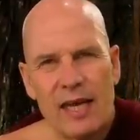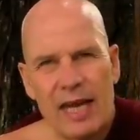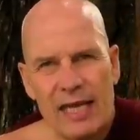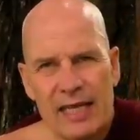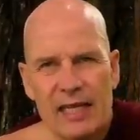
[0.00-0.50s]

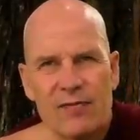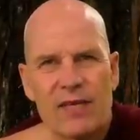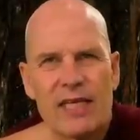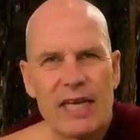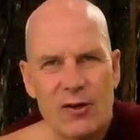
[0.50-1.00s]
and
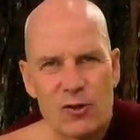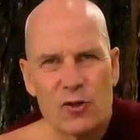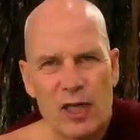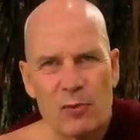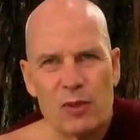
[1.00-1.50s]
evening, and
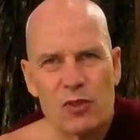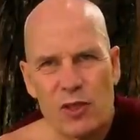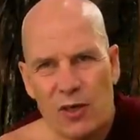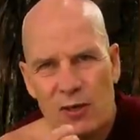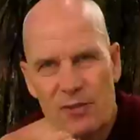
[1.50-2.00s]
also in
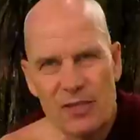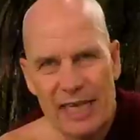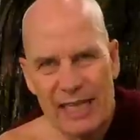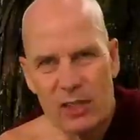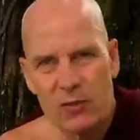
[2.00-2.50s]
between all these
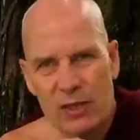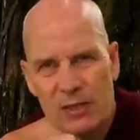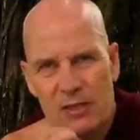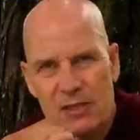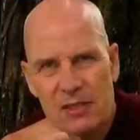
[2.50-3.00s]

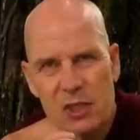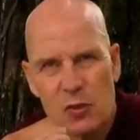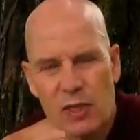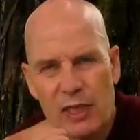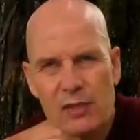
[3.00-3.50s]
extras, the
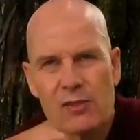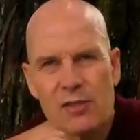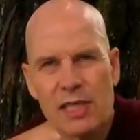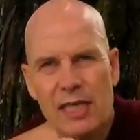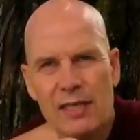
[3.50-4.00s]

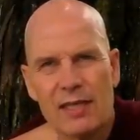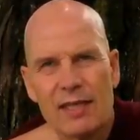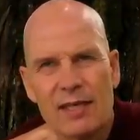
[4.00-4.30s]
sweets, and